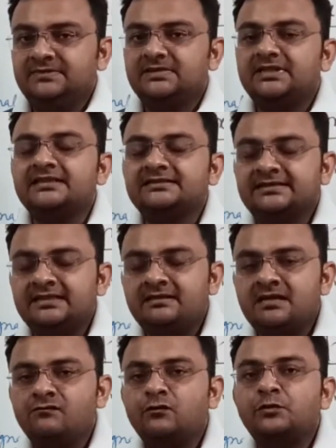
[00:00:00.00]
that
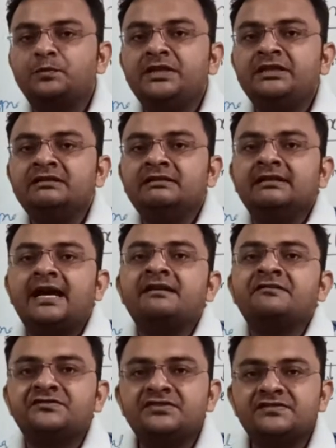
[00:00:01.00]
signal would be
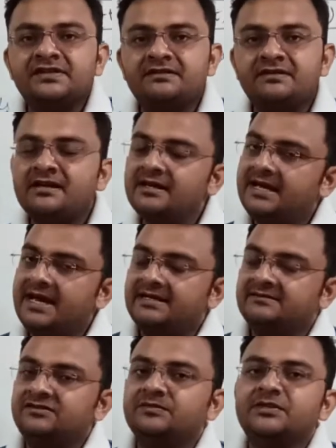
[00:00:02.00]
energy signal,
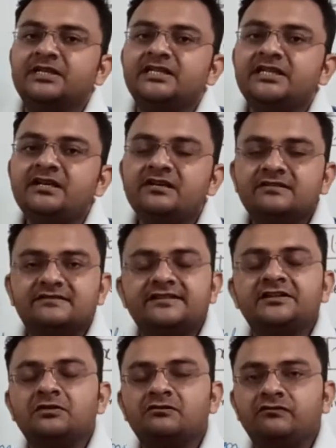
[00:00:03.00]
and similarly
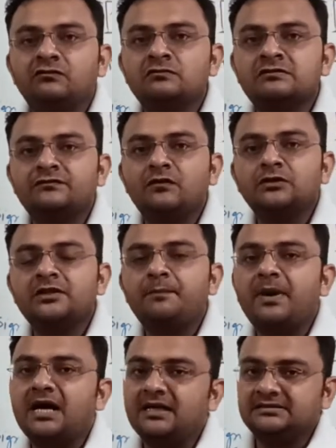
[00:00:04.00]
set of rules for the
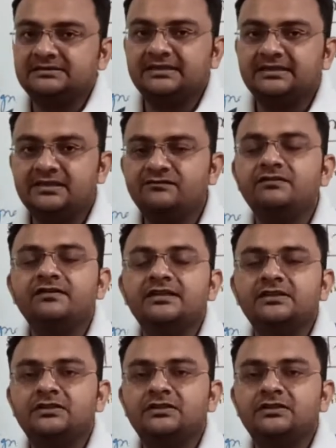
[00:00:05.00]
power signal. We will